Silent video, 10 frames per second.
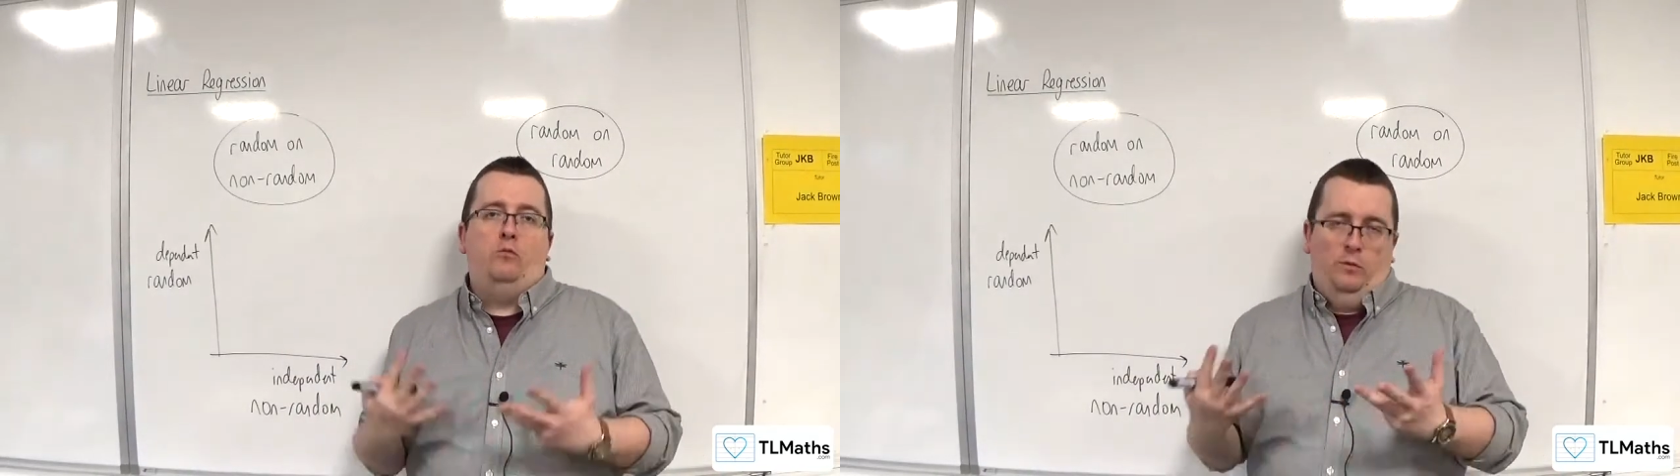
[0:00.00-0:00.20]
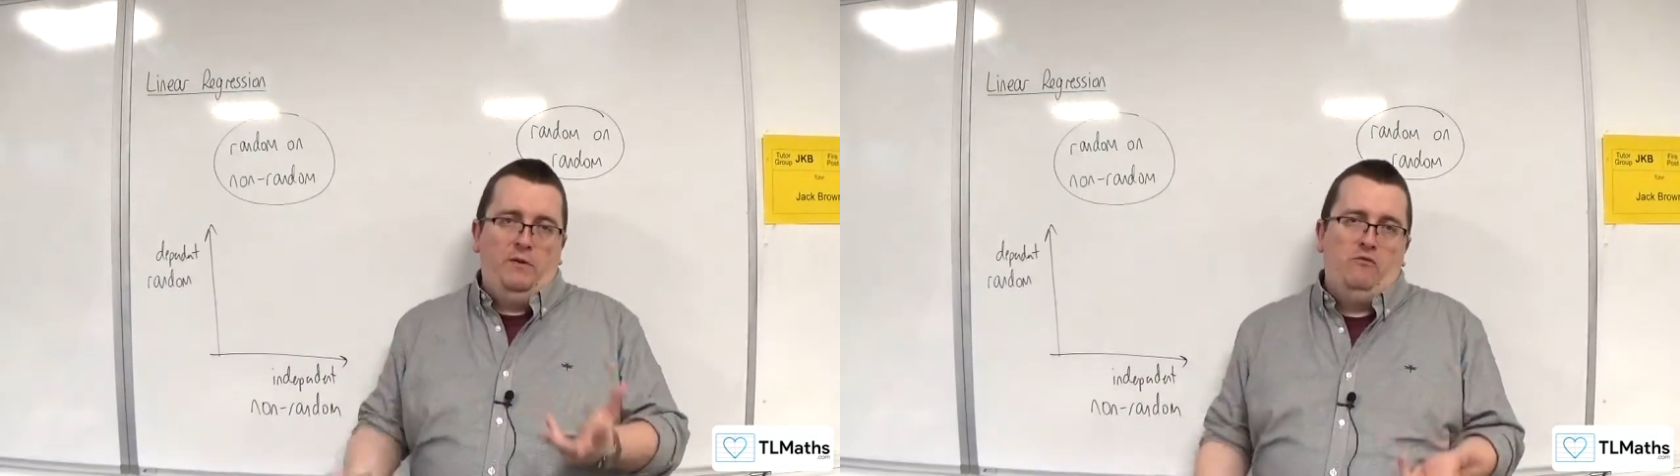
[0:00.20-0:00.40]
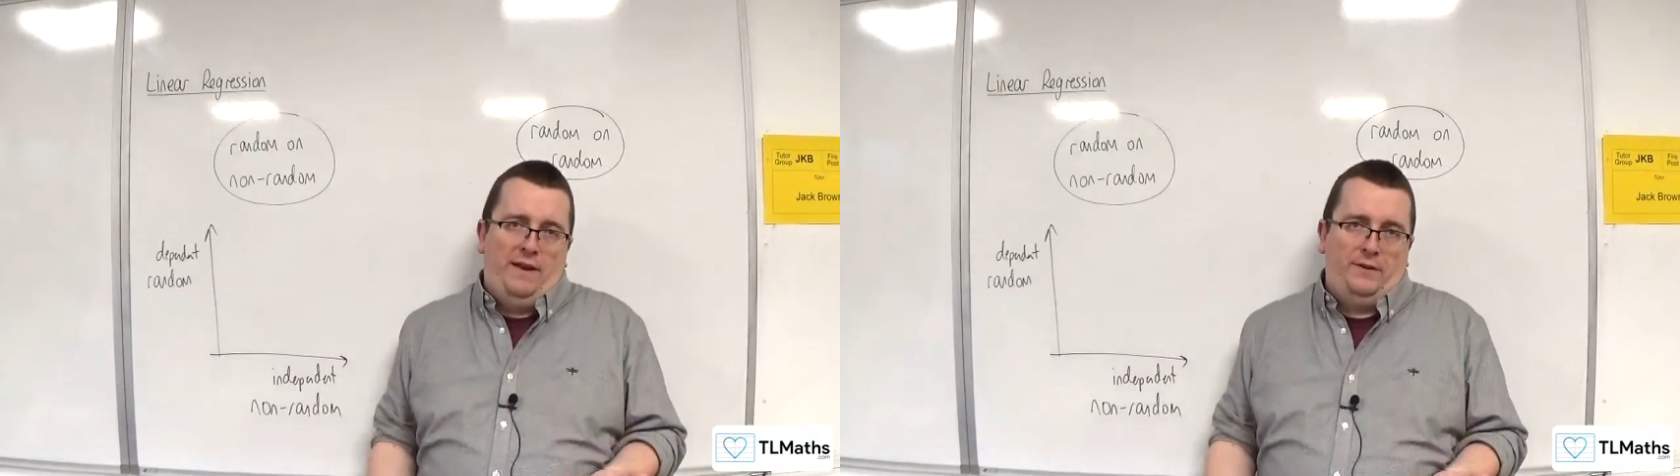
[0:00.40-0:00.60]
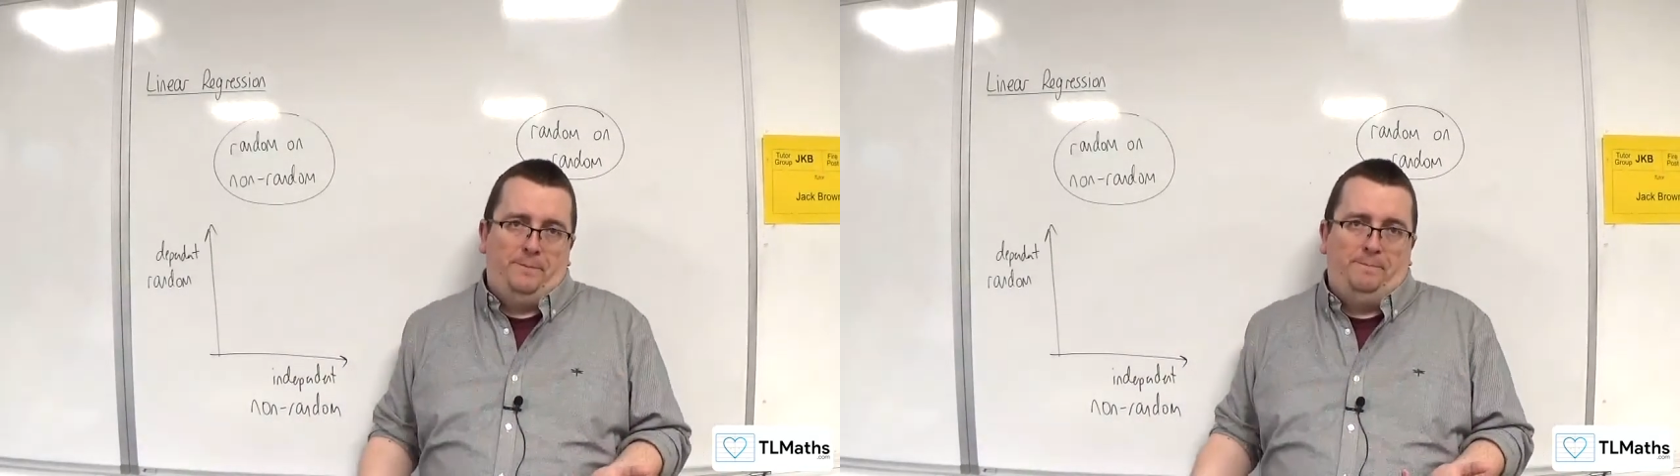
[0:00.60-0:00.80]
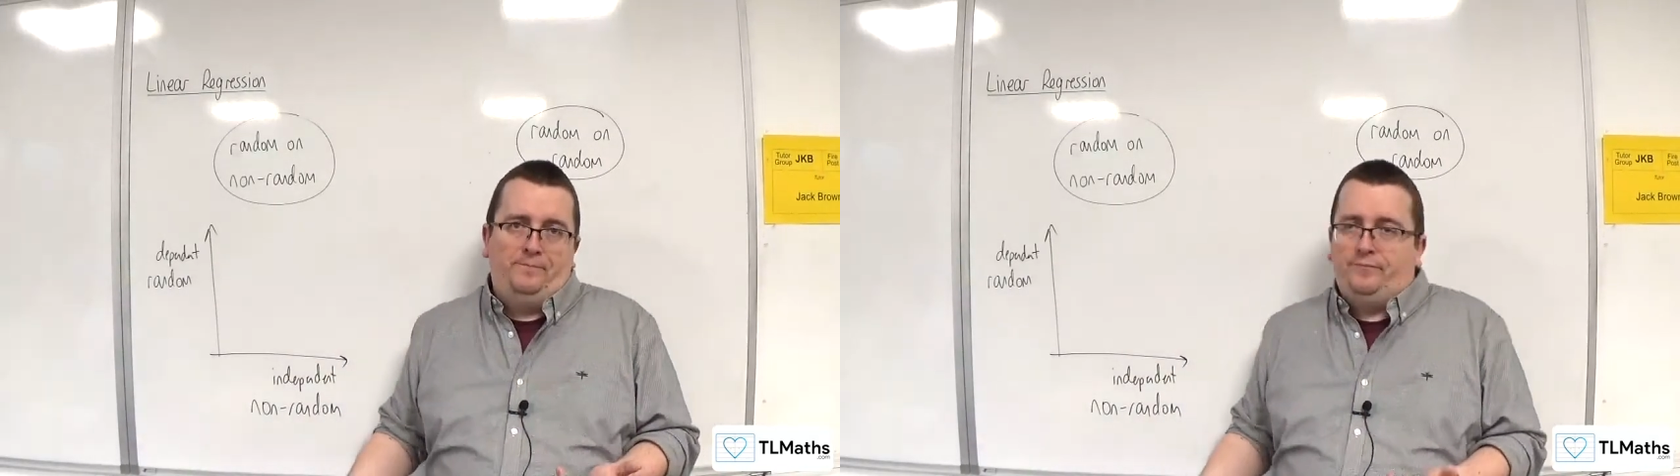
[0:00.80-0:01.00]
will be
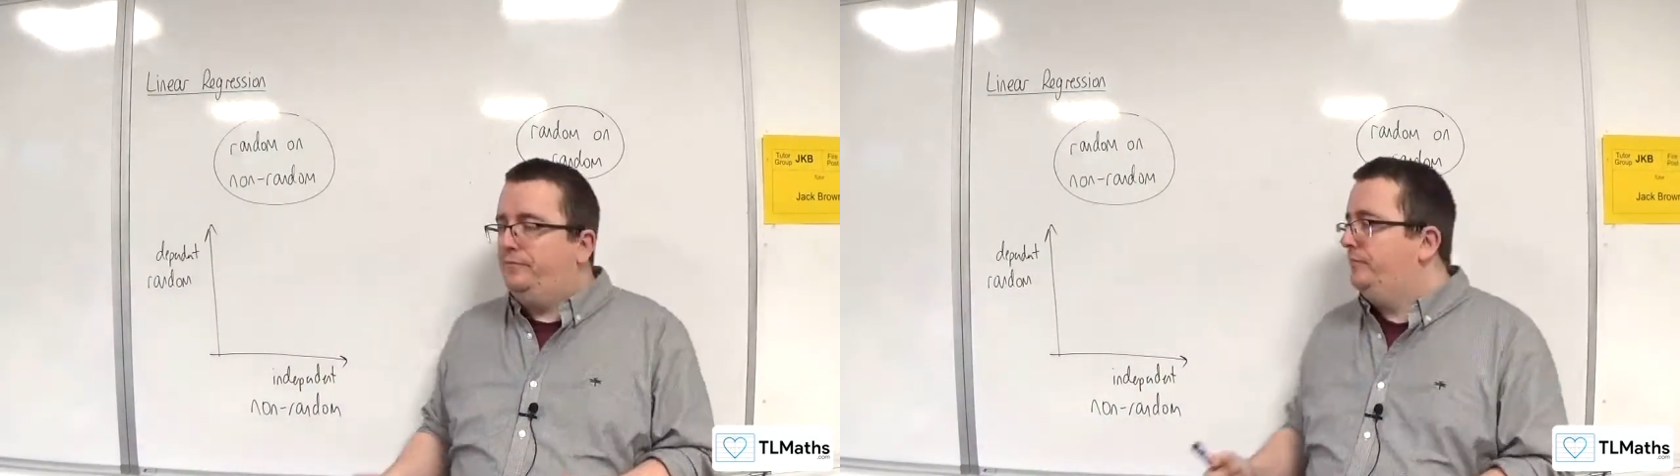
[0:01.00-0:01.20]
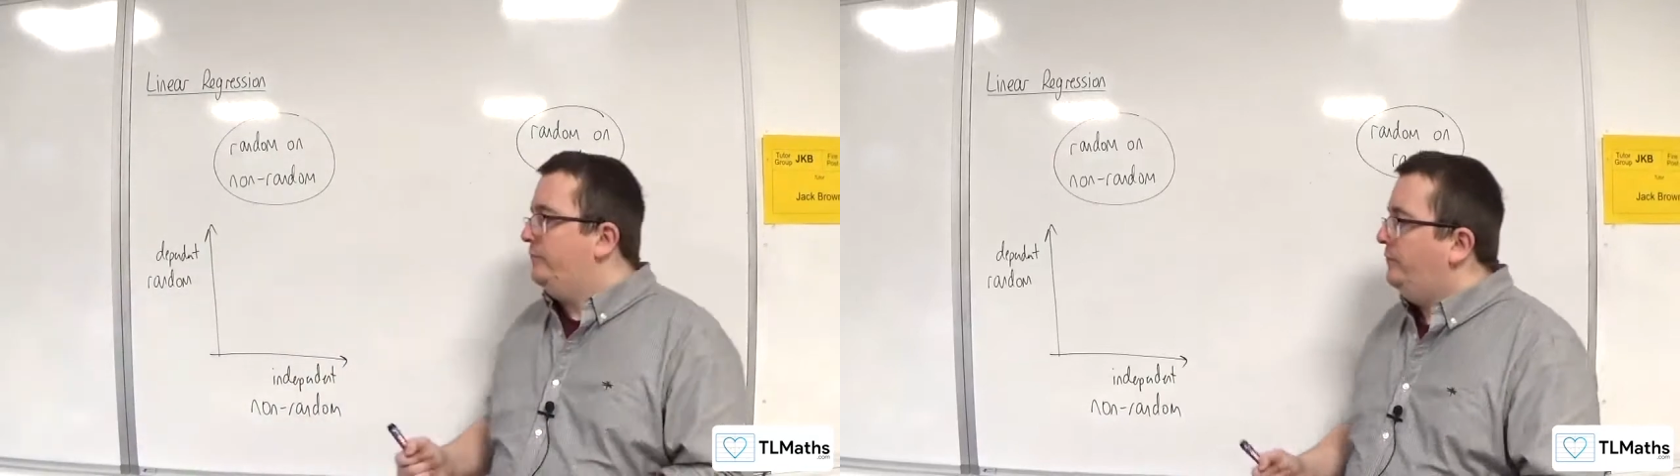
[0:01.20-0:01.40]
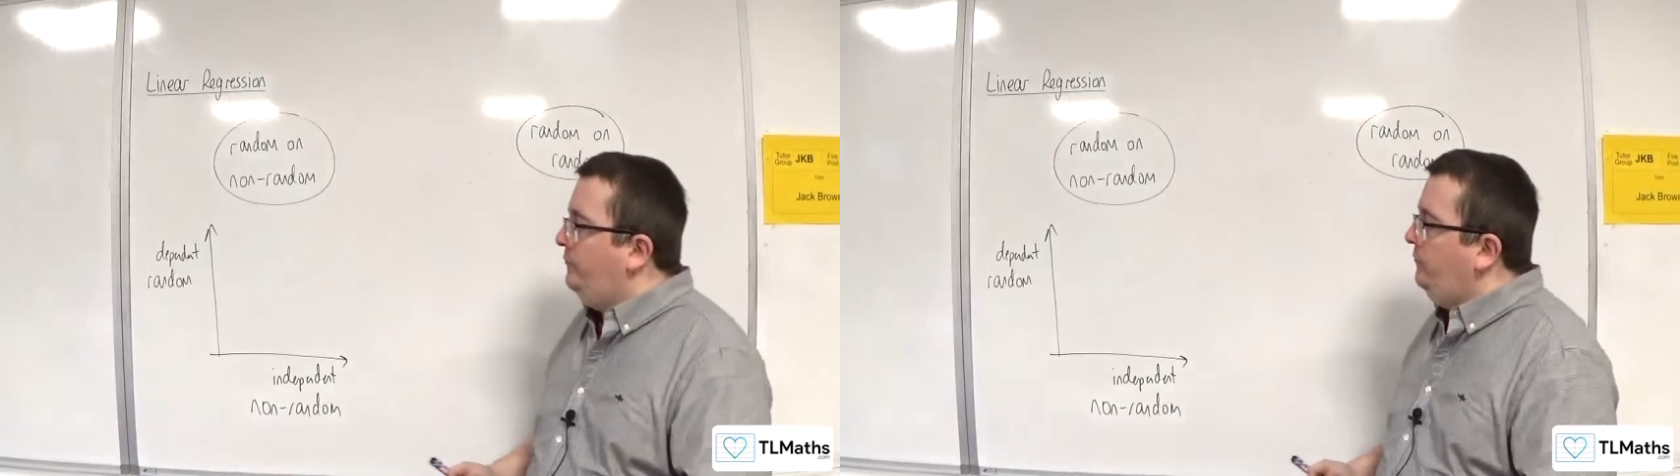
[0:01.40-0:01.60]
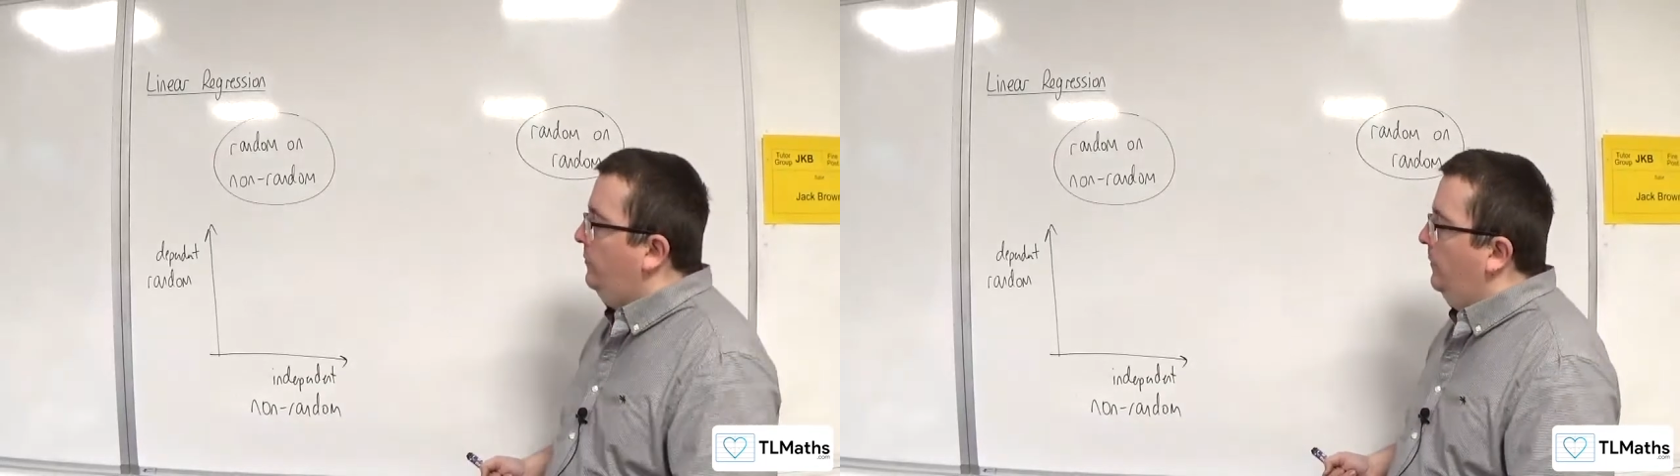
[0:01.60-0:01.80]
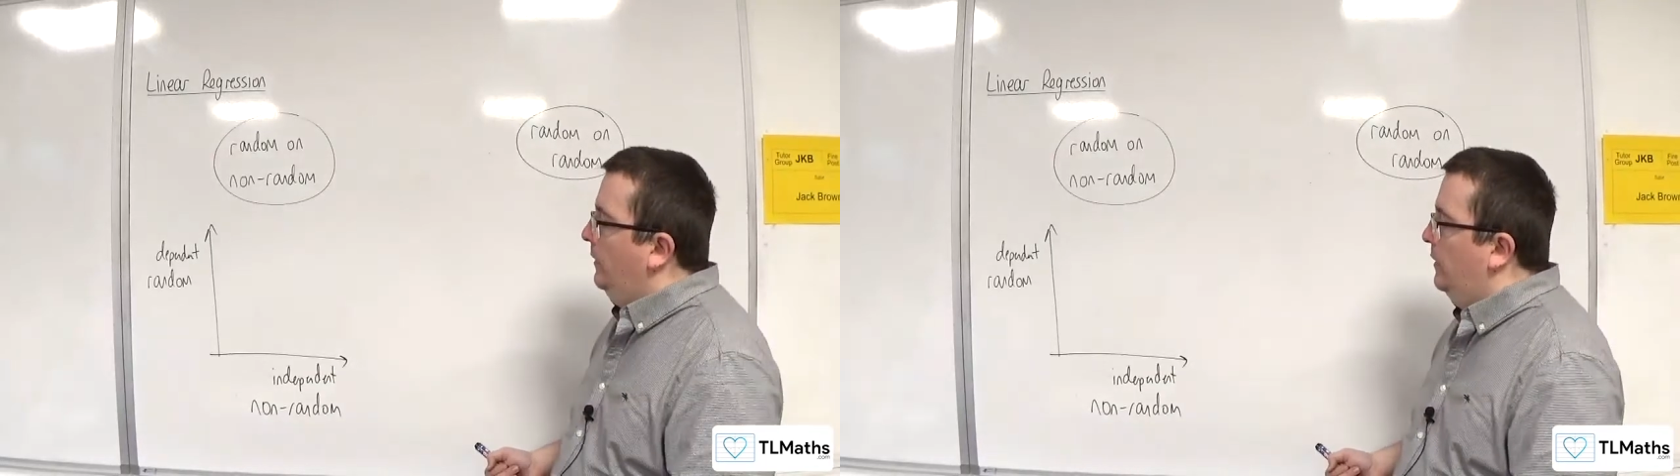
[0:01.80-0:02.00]
random.
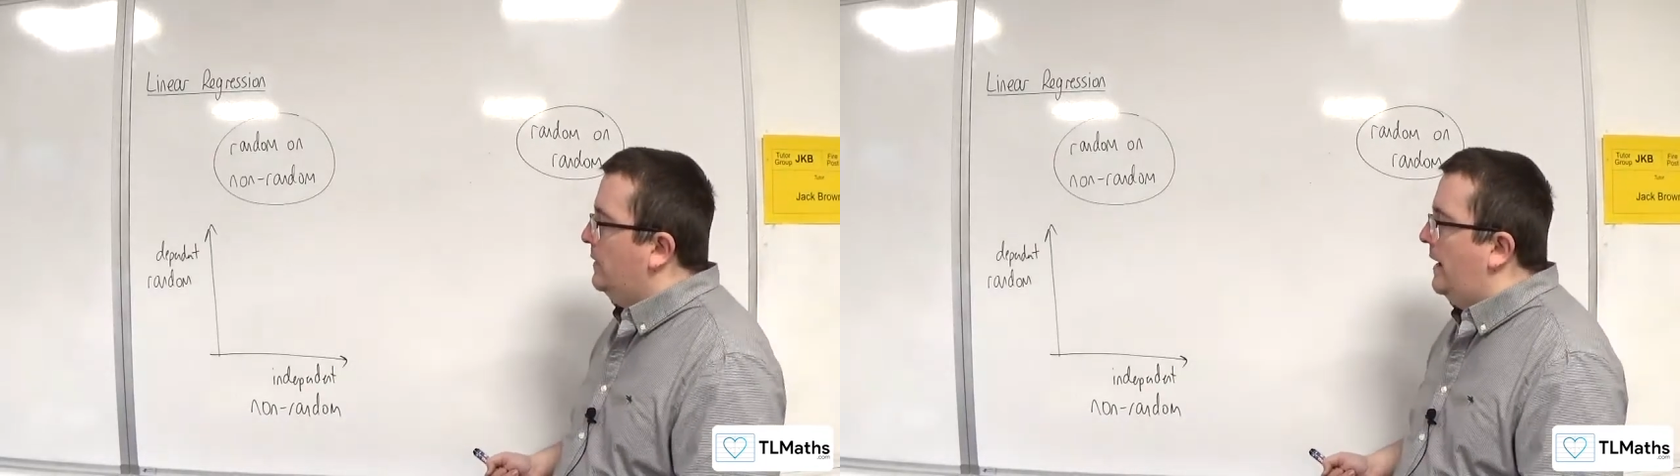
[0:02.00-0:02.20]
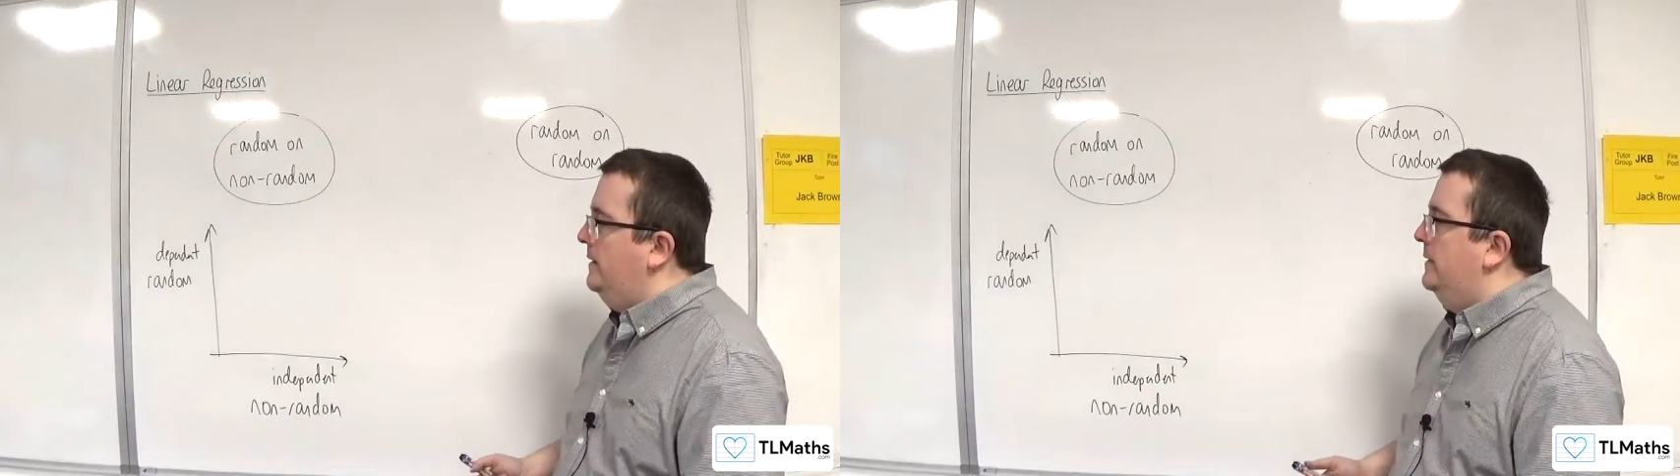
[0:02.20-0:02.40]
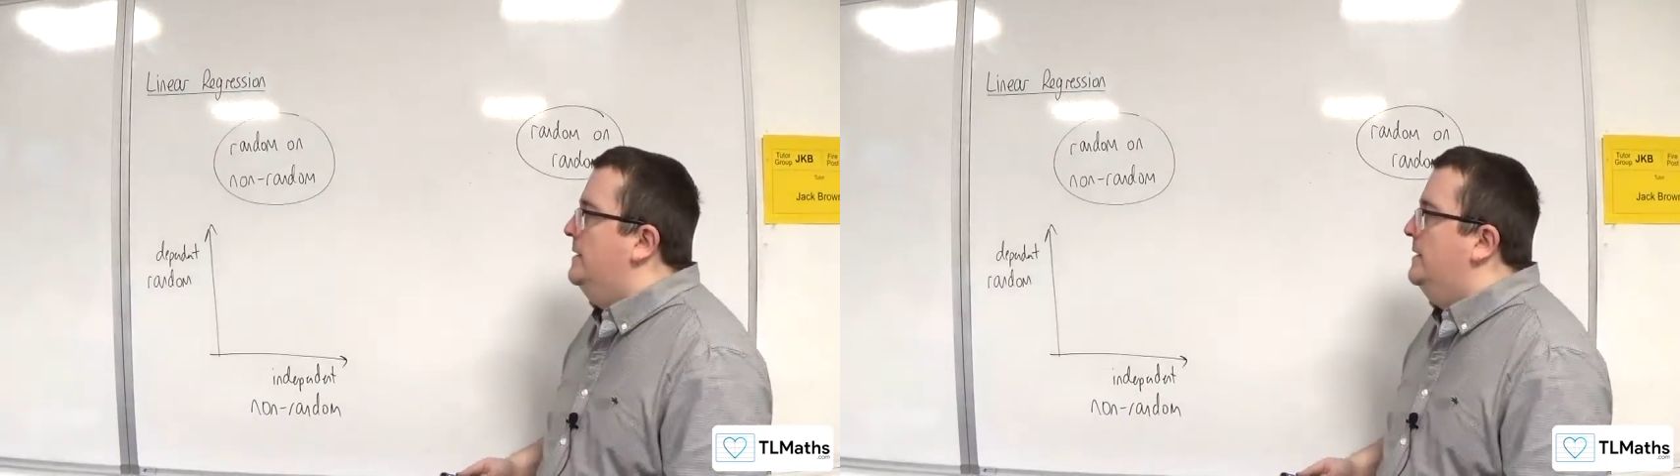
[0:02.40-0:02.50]
Okay,